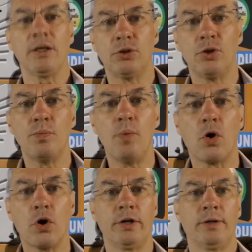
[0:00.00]
the
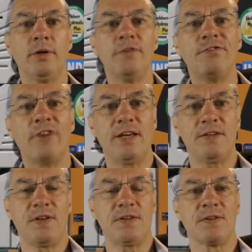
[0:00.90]
more
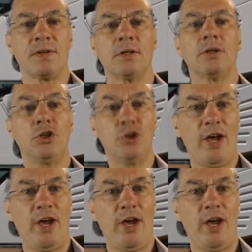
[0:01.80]
phases you